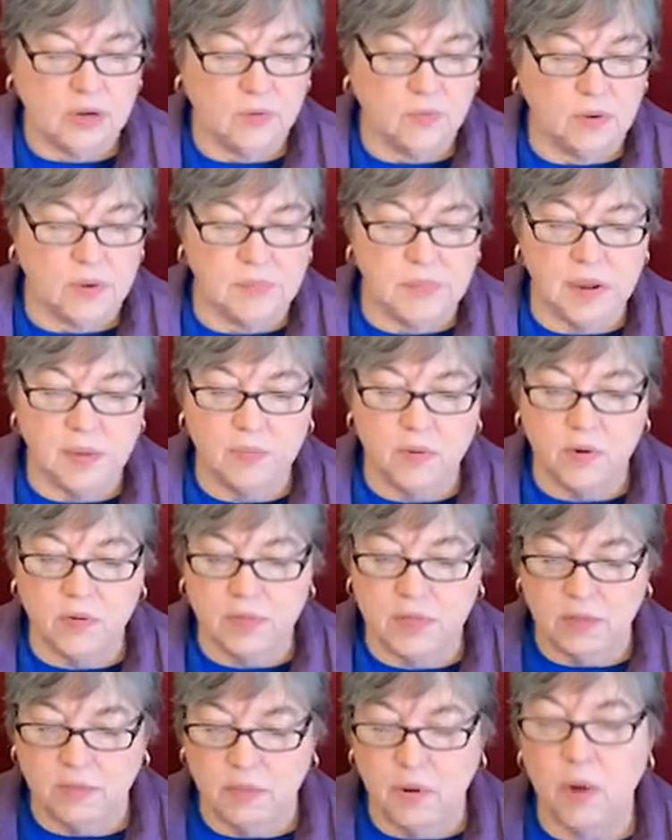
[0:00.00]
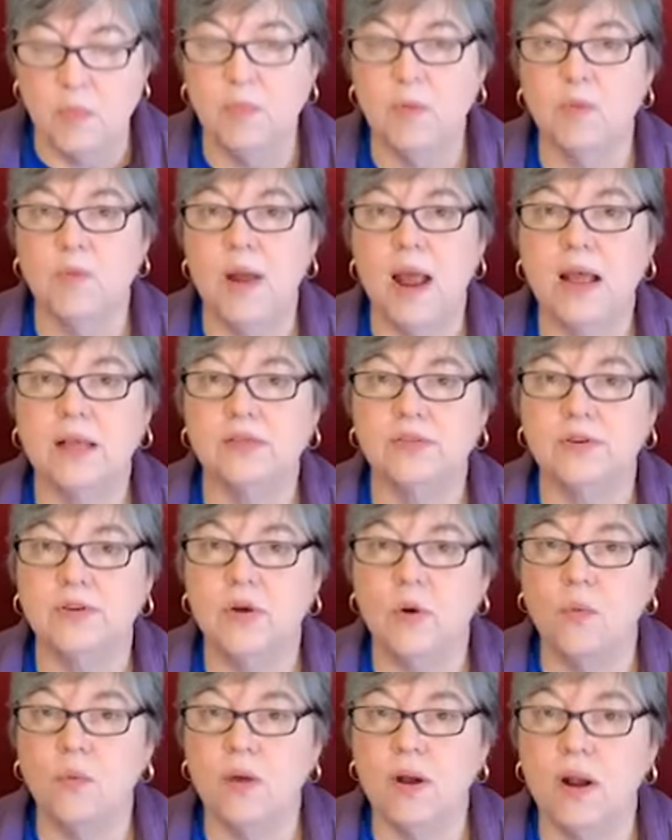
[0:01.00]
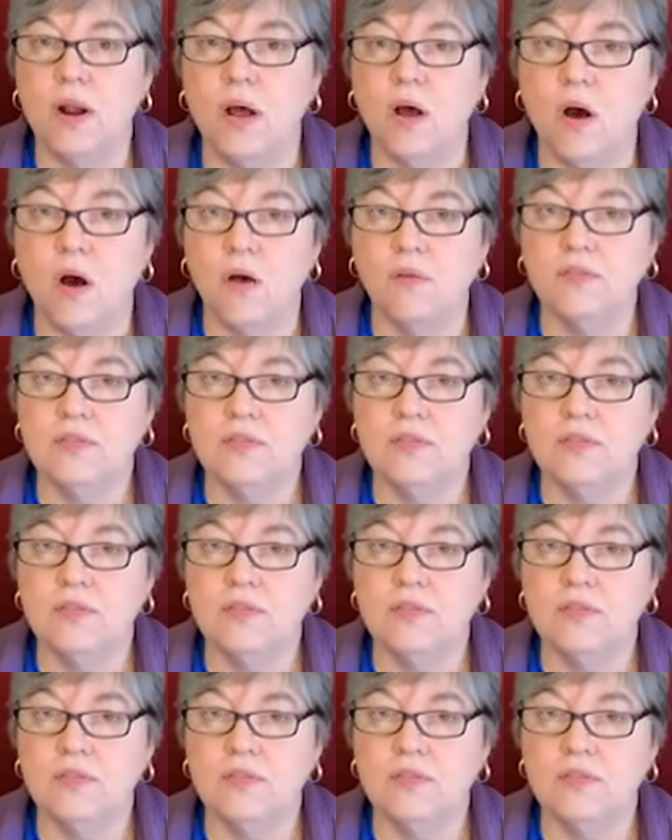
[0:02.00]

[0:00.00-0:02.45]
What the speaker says: Remember, the purple rags are going off